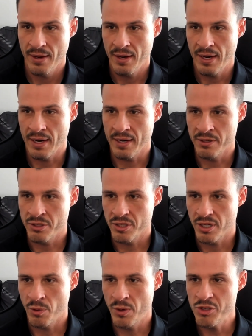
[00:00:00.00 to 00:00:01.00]
And
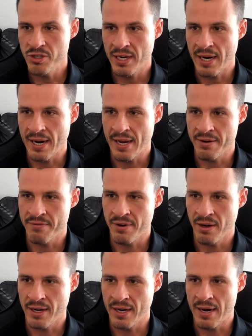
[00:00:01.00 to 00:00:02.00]
originally I had a
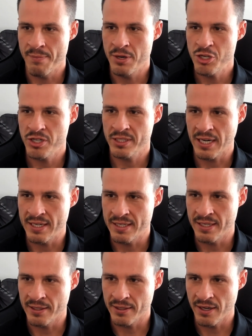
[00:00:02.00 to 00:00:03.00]
very ambitious
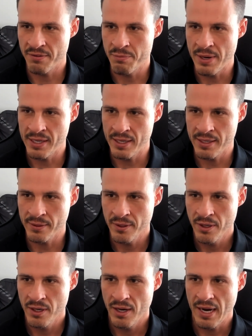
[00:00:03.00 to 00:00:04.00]
idea of making
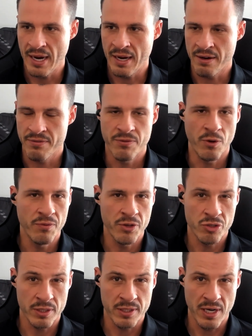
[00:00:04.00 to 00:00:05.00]
a full
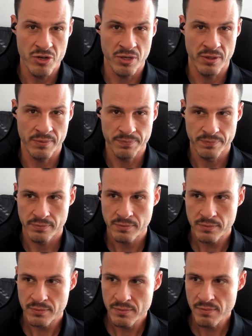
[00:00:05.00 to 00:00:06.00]
visualization
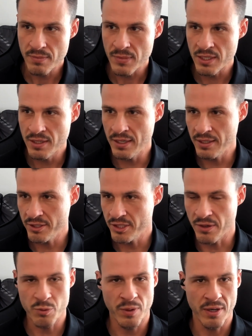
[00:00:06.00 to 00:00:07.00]

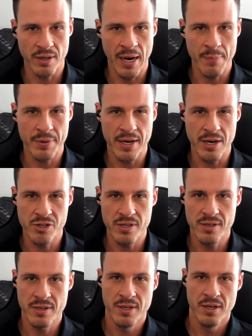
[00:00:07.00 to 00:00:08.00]
software
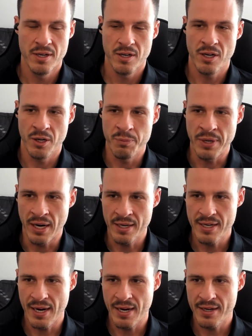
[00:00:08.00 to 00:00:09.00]
application called
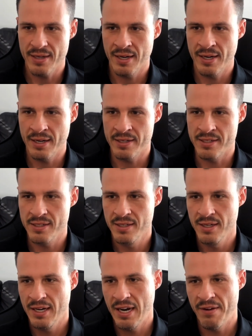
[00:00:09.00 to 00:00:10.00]
BeyondCAD. And
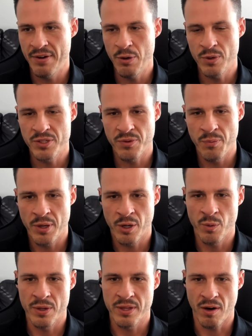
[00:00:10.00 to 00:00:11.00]
if anyone's familiar
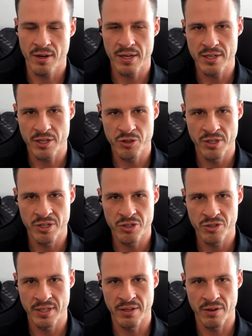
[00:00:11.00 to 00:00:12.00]
with the architecture
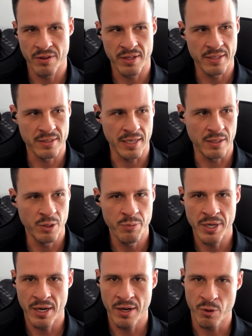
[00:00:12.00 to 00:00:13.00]
industry, there are things like
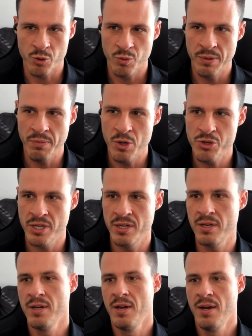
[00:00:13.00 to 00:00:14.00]
Lumion or
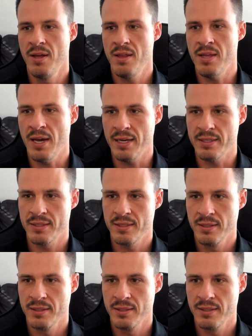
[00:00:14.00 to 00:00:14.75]
Twinmotion that